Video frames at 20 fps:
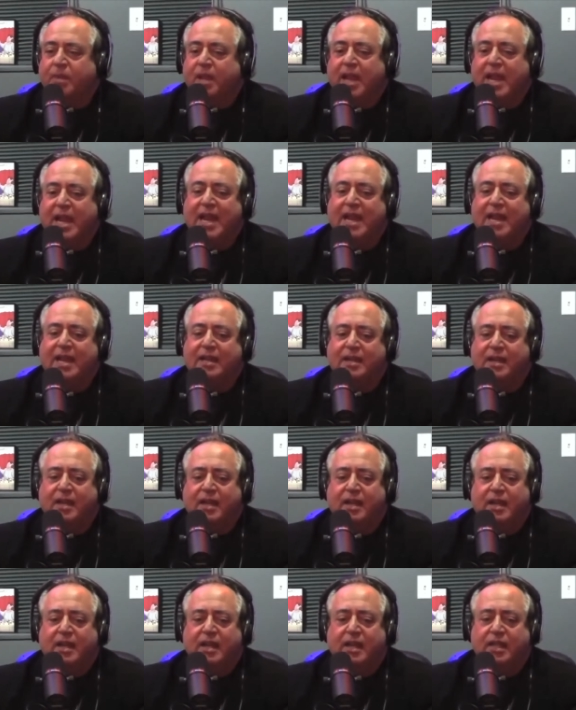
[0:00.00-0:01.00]
and
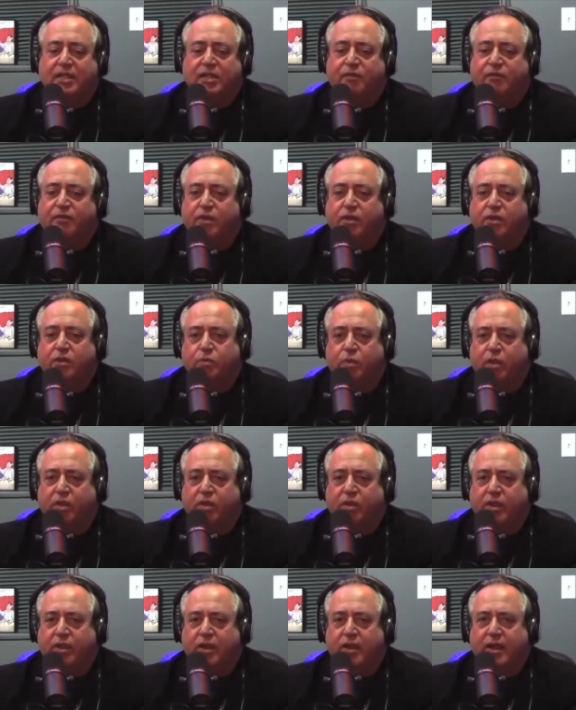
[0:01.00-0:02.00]
it's filled
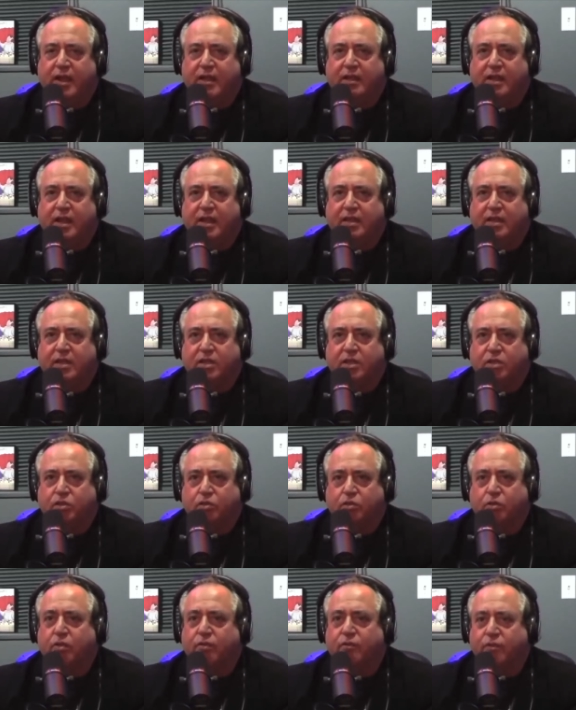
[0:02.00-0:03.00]
with uh, I think there's a
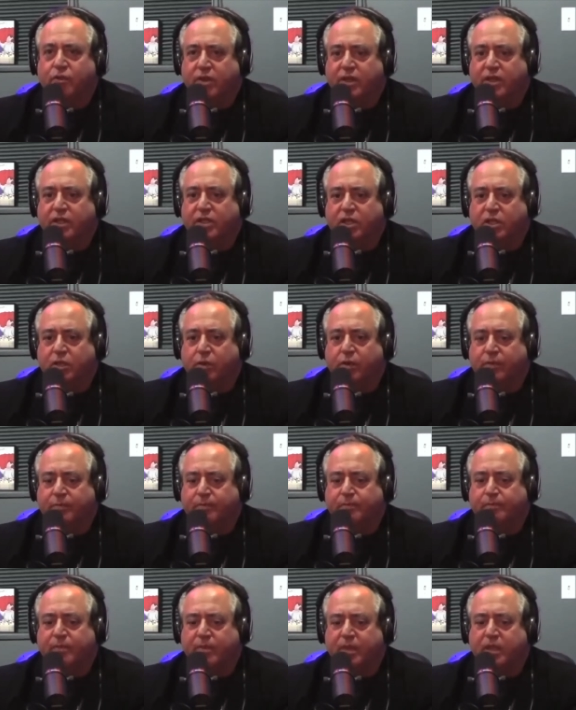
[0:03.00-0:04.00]
truthfulness to it,
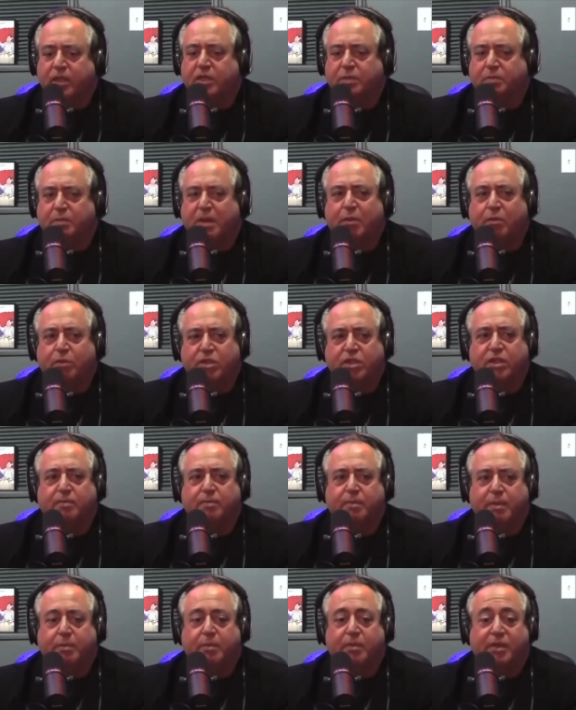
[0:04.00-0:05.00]
despite what some
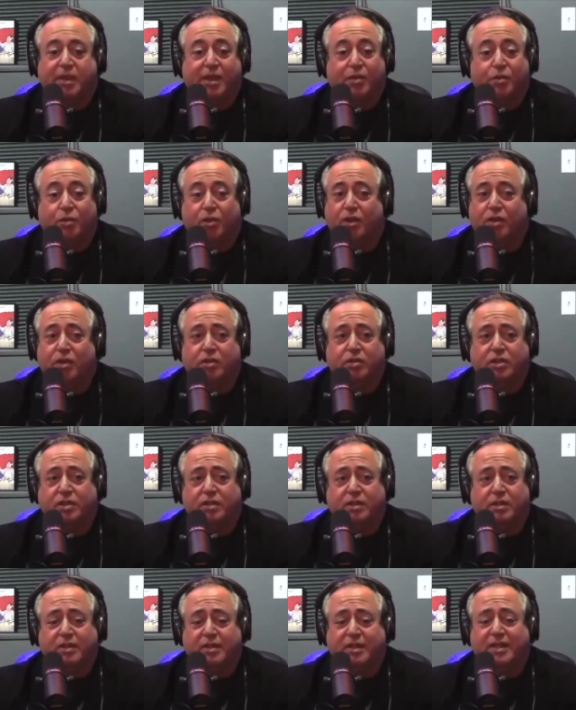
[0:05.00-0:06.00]
people think. All those
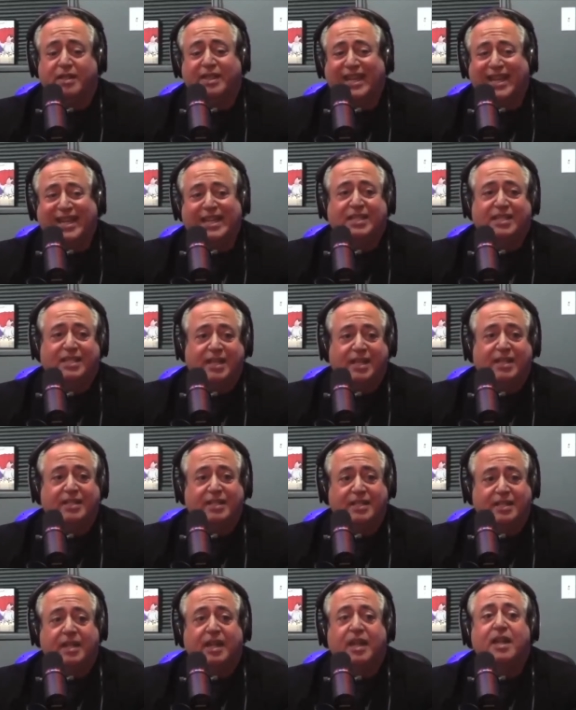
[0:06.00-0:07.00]
little
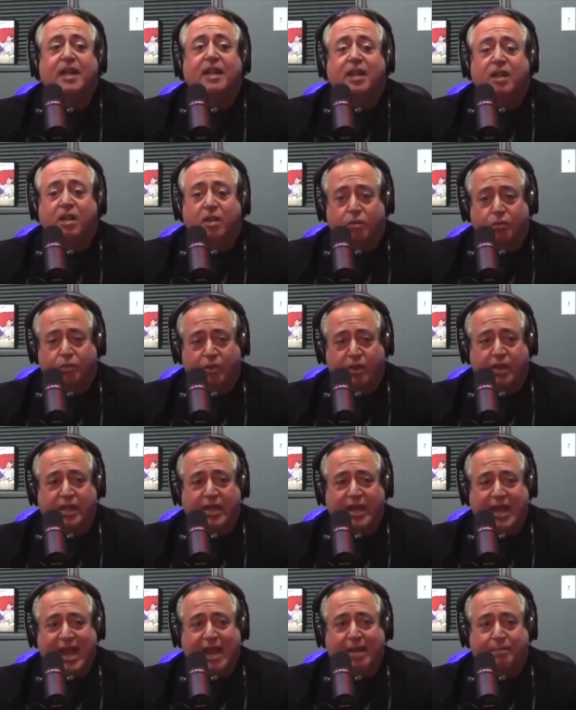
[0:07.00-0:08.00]
incidents
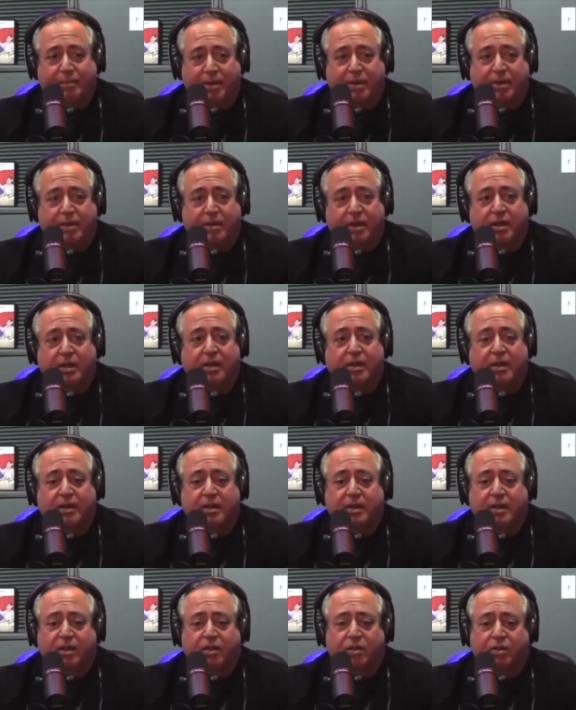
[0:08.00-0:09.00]
really happened.
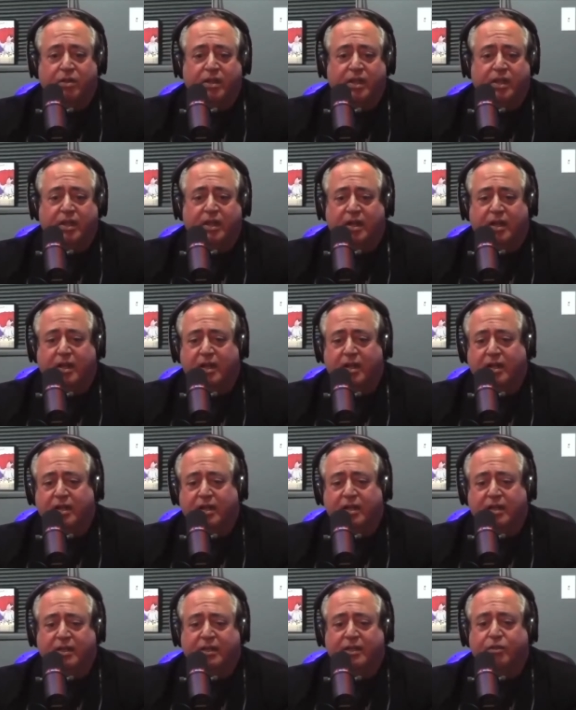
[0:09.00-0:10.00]
The only uh,
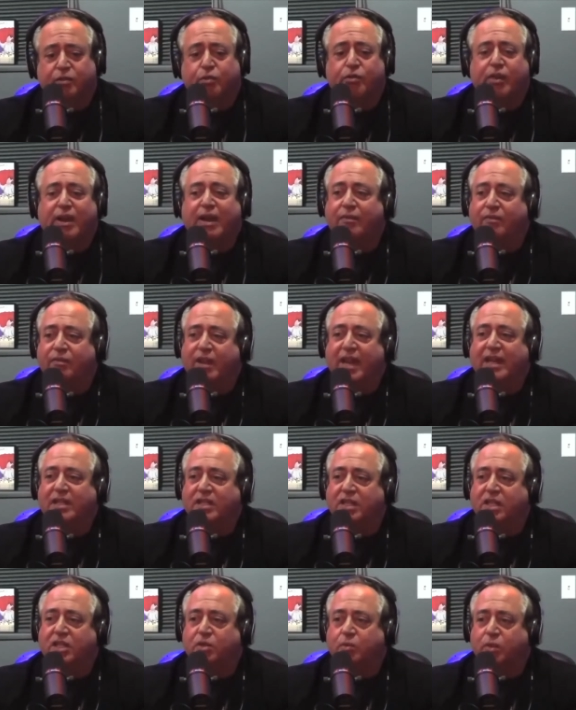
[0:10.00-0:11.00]
uh creative
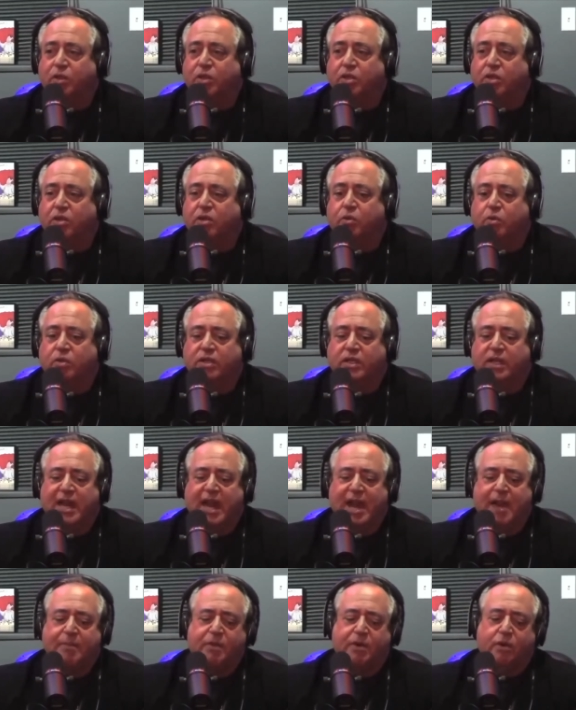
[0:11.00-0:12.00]
license we took was it
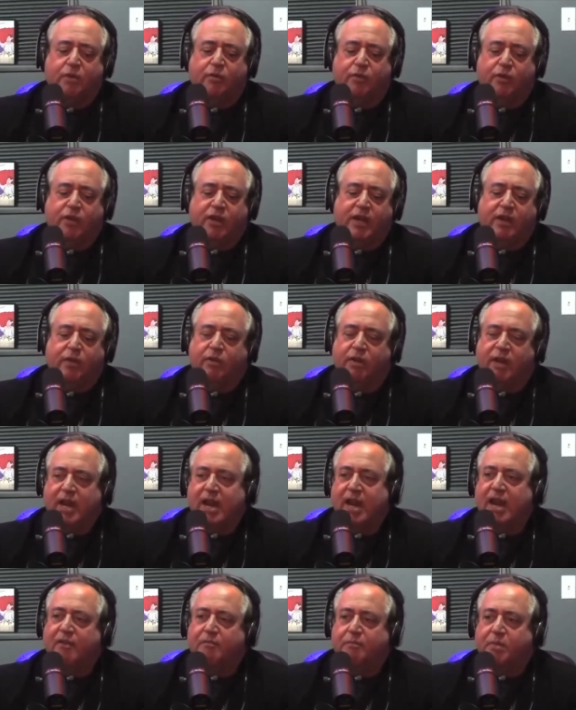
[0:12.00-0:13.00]
happened over a year and a
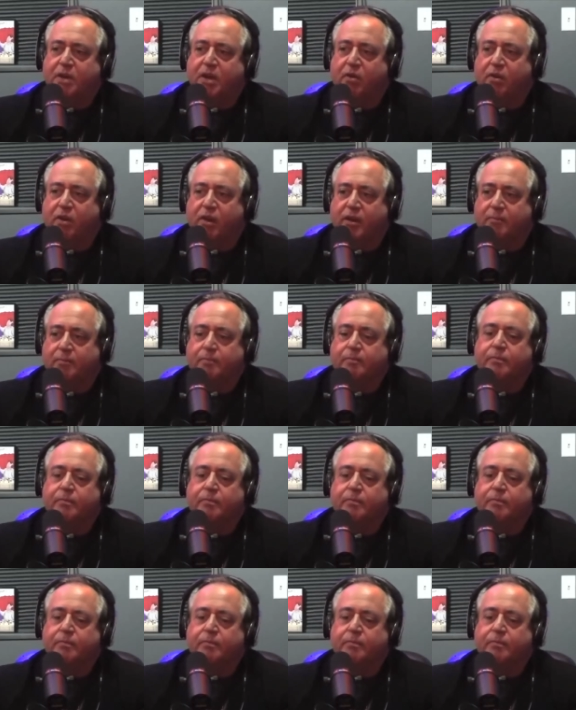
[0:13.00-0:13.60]
half period.